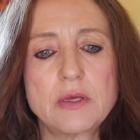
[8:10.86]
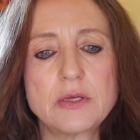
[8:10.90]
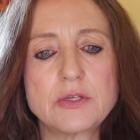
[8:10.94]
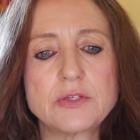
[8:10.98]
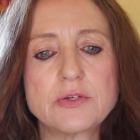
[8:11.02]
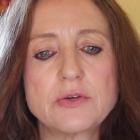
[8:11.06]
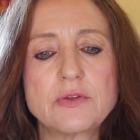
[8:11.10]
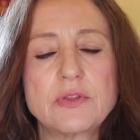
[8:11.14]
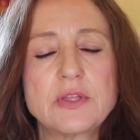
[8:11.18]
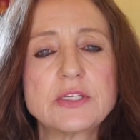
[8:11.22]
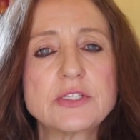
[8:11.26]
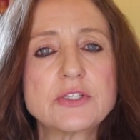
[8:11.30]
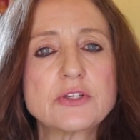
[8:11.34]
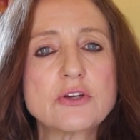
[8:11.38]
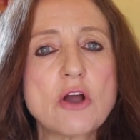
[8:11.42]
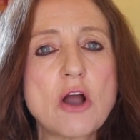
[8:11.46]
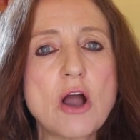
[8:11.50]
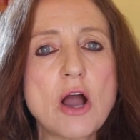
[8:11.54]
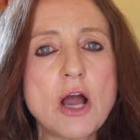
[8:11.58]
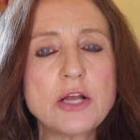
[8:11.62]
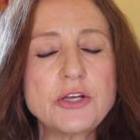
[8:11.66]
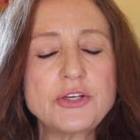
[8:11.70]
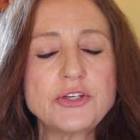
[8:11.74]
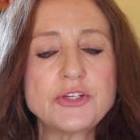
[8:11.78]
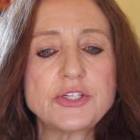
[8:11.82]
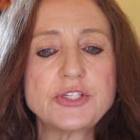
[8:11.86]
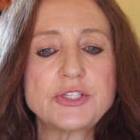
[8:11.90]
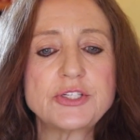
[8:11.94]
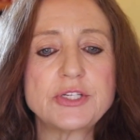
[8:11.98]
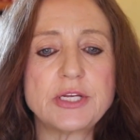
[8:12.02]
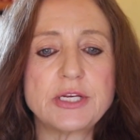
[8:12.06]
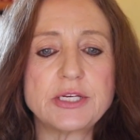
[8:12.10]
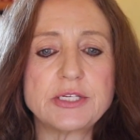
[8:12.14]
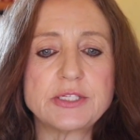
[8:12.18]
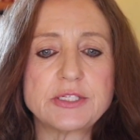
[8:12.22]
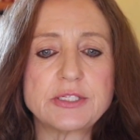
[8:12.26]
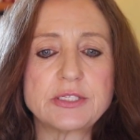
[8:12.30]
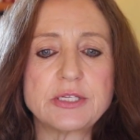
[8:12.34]
So this
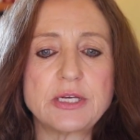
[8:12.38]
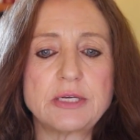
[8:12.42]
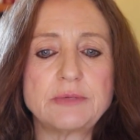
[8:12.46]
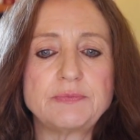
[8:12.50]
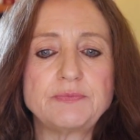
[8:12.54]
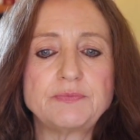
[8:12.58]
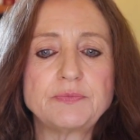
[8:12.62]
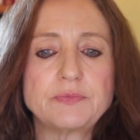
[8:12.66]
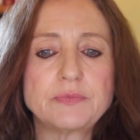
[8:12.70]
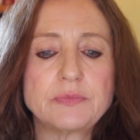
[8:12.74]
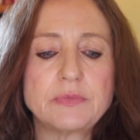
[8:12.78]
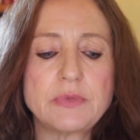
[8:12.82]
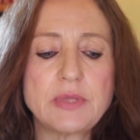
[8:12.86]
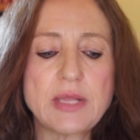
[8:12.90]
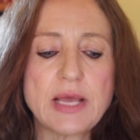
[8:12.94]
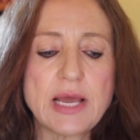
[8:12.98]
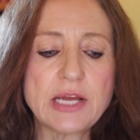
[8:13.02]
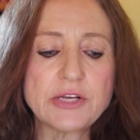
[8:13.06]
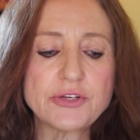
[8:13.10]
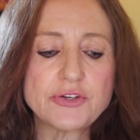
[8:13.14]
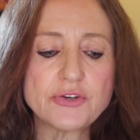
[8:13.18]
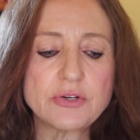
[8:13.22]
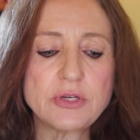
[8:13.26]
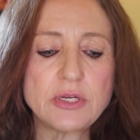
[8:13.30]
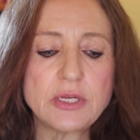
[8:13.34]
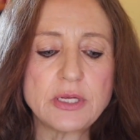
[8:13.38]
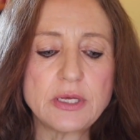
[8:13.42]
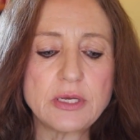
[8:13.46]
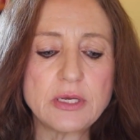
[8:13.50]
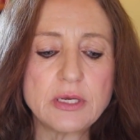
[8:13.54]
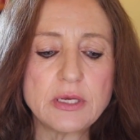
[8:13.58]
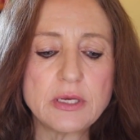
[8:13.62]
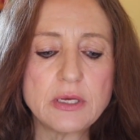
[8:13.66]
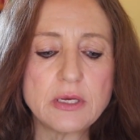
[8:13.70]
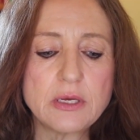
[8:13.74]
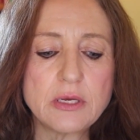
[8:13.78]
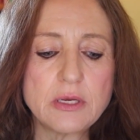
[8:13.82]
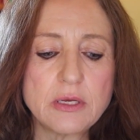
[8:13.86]
consciousness then naturally
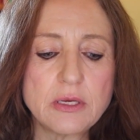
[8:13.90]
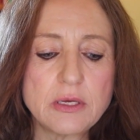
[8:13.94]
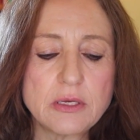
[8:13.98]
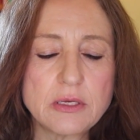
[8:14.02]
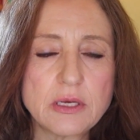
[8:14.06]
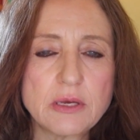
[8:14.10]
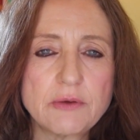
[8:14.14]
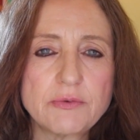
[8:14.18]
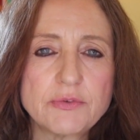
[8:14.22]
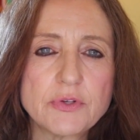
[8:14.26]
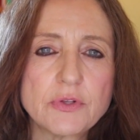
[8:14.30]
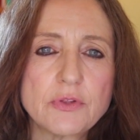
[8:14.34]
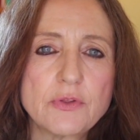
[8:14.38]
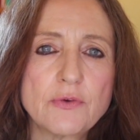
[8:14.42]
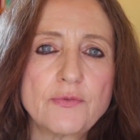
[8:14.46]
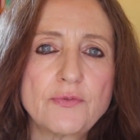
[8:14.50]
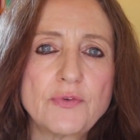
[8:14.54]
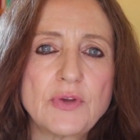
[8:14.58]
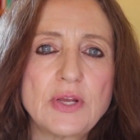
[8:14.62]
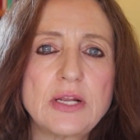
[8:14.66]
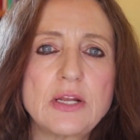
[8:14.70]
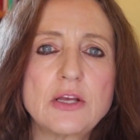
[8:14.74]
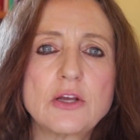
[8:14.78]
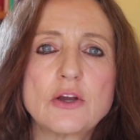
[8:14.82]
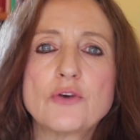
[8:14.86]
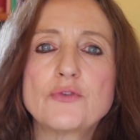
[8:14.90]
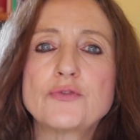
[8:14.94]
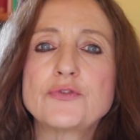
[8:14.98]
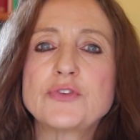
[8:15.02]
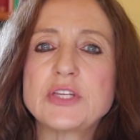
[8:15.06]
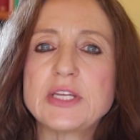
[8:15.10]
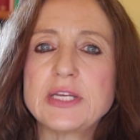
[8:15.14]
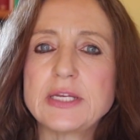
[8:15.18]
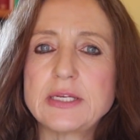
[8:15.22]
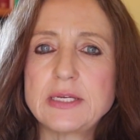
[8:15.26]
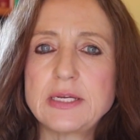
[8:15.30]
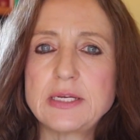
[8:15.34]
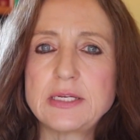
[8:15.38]
gives you the feeling of
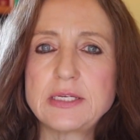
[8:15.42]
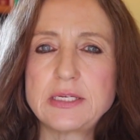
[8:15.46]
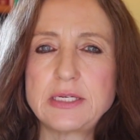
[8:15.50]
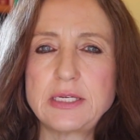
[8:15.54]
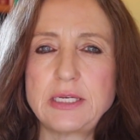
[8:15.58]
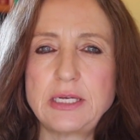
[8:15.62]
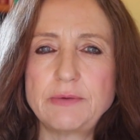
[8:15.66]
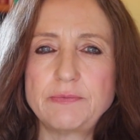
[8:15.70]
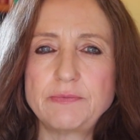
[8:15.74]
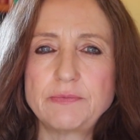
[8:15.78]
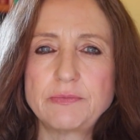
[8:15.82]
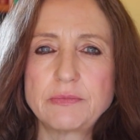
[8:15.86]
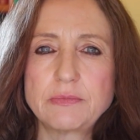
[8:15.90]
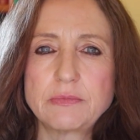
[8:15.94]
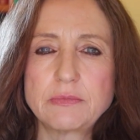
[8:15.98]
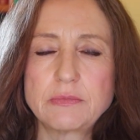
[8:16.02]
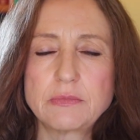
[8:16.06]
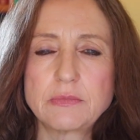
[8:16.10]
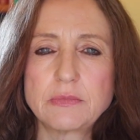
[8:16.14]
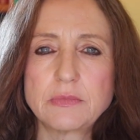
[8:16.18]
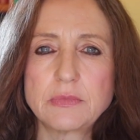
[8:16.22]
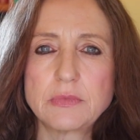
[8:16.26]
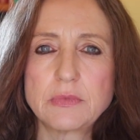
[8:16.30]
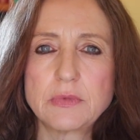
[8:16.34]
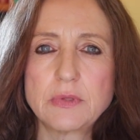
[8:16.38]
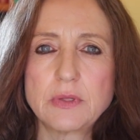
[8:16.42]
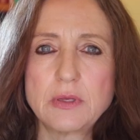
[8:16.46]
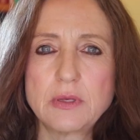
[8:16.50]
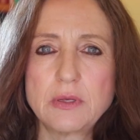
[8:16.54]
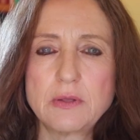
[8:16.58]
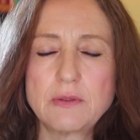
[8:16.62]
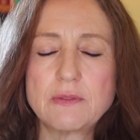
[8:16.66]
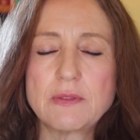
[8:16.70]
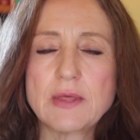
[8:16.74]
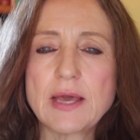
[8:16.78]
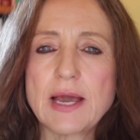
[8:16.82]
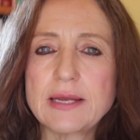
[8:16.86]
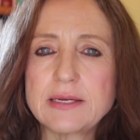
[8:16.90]
dignity.
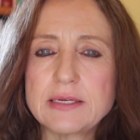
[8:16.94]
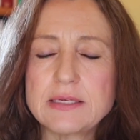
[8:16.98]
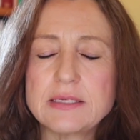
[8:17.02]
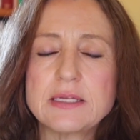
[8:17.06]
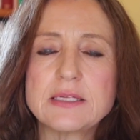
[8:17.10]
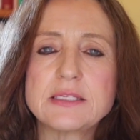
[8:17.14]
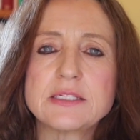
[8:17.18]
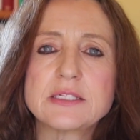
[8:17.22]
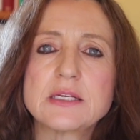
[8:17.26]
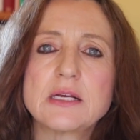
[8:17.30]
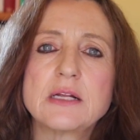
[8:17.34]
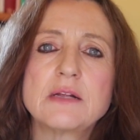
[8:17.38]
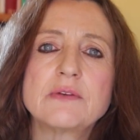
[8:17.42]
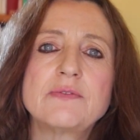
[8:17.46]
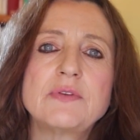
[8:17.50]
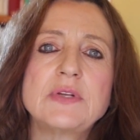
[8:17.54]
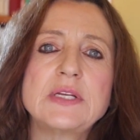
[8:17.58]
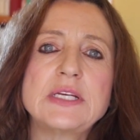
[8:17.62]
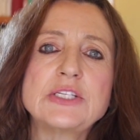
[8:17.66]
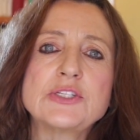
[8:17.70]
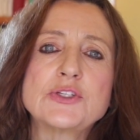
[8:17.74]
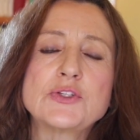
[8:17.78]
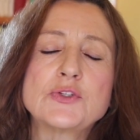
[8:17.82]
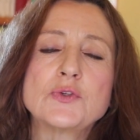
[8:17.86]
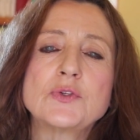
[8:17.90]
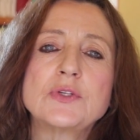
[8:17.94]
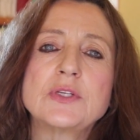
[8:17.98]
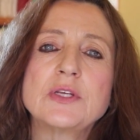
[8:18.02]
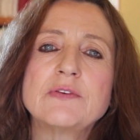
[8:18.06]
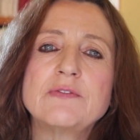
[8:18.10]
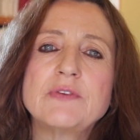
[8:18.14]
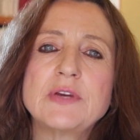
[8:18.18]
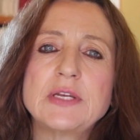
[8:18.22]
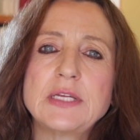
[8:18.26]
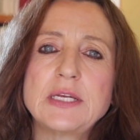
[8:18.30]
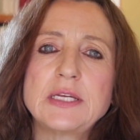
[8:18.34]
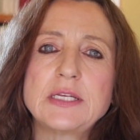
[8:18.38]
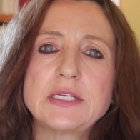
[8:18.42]
That in itself leads to
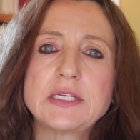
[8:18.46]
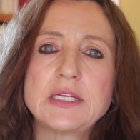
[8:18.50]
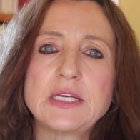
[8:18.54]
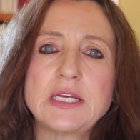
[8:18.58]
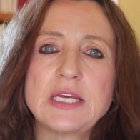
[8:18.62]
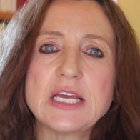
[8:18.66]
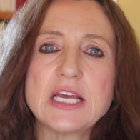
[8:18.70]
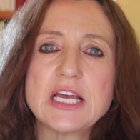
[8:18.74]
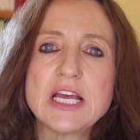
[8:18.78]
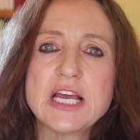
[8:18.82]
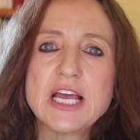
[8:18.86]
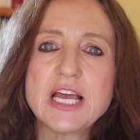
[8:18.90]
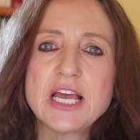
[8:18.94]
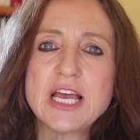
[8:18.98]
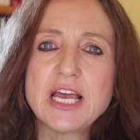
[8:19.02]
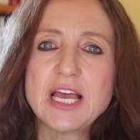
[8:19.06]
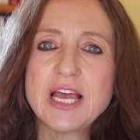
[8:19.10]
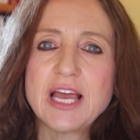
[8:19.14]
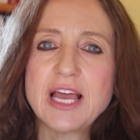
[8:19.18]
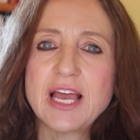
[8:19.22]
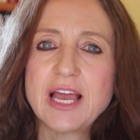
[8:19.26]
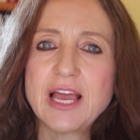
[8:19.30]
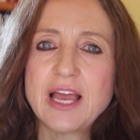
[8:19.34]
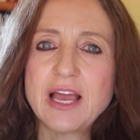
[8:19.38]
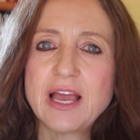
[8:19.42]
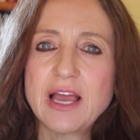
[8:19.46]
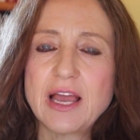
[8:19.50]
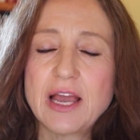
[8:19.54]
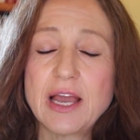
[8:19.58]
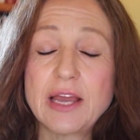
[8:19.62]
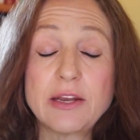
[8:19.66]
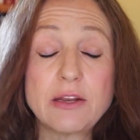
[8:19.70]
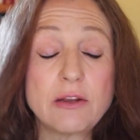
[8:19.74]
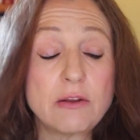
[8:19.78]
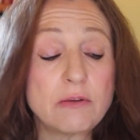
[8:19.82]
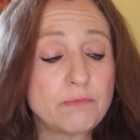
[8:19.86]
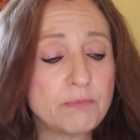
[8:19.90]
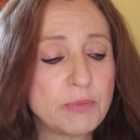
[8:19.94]
divinity.
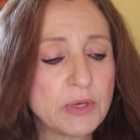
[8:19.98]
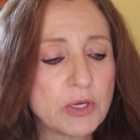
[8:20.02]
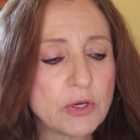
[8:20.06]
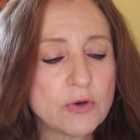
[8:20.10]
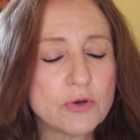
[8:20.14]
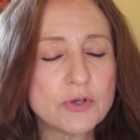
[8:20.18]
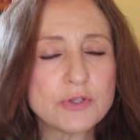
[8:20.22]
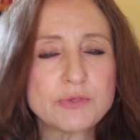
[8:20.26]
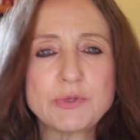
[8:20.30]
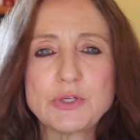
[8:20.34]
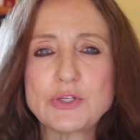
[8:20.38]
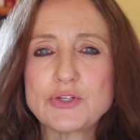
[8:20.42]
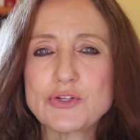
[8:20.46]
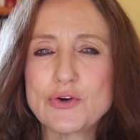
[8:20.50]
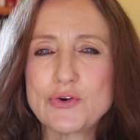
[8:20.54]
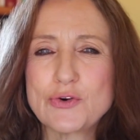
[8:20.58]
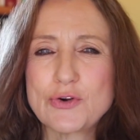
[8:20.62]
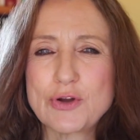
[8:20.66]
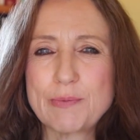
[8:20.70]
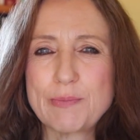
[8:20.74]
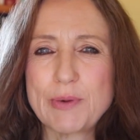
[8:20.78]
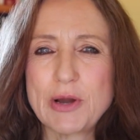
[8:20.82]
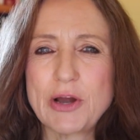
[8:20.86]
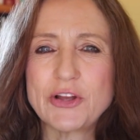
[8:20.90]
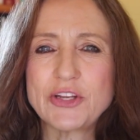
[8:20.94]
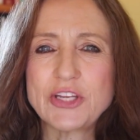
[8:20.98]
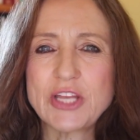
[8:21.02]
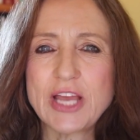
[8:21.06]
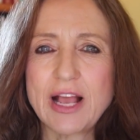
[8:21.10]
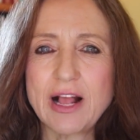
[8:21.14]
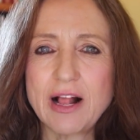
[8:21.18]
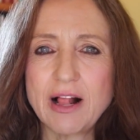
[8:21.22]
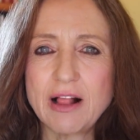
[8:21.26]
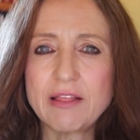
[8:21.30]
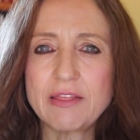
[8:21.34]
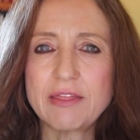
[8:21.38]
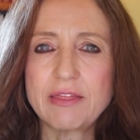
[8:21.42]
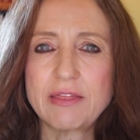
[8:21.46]
And because we talk about
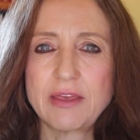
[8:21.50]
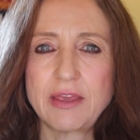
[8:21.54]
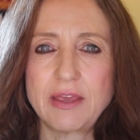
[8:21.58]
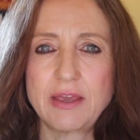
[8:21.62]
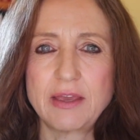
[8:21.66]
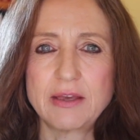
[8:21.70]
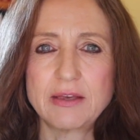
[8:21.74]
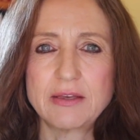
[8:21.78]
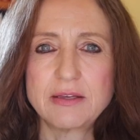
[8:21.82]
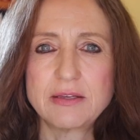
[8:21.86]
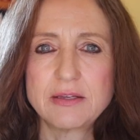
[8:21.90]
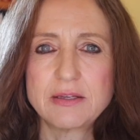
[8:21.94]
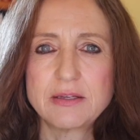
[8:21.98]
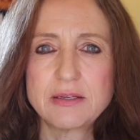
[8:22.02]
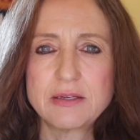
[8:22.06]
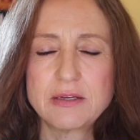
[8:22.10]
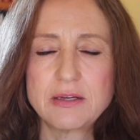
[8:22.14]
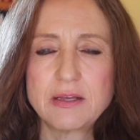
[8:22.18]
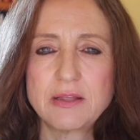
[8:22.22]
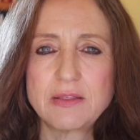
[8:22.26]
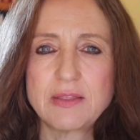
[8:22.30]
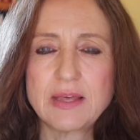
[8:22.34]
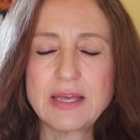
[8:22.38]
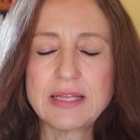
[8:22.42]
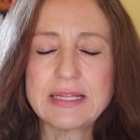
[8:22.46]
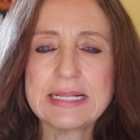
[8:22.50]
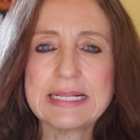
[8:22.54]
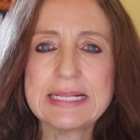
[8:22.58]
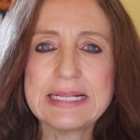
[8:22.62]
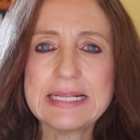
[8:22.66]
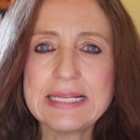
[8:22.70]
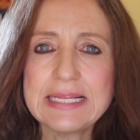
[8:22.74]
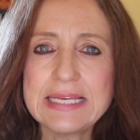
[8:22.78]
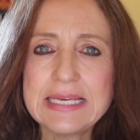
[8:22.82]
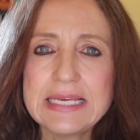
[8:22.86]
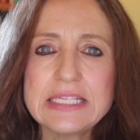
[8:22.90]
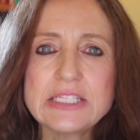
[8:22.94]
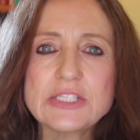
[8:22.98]
health here, that
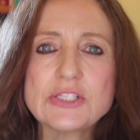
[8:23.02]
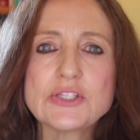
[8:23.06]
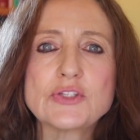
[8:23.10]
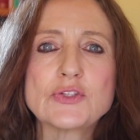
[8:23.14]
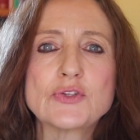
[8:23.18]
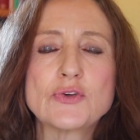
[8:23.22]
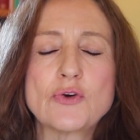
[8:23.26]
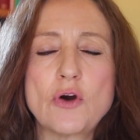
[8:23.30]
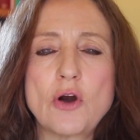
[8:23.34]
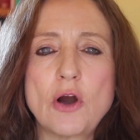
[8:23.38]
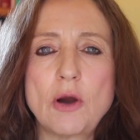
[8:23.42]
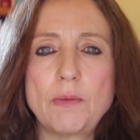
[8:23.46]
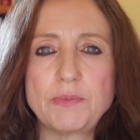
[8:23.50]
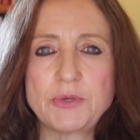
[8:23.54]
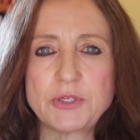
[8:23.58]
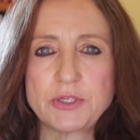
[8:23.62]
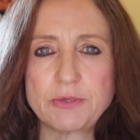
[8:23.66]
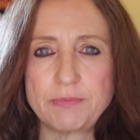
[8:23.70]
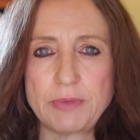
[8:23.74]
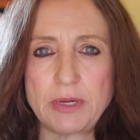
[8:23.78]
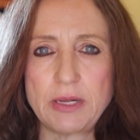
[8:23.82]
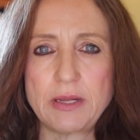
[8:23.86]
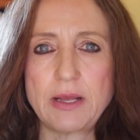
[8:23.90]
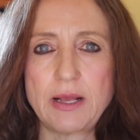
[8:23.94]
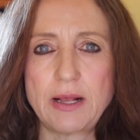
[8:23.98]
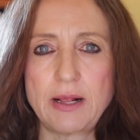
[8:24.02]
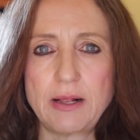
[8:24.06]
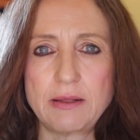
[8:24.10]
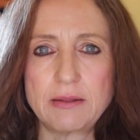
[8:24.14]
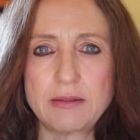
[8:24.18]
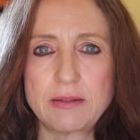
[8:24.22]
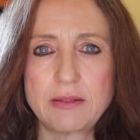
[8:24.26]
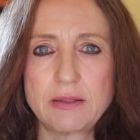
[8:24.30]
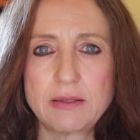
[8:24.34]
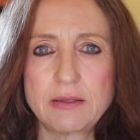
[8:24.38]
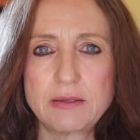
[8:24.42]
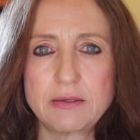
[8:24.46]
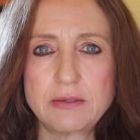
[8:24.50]
leads to optimal
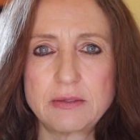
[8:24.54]
health,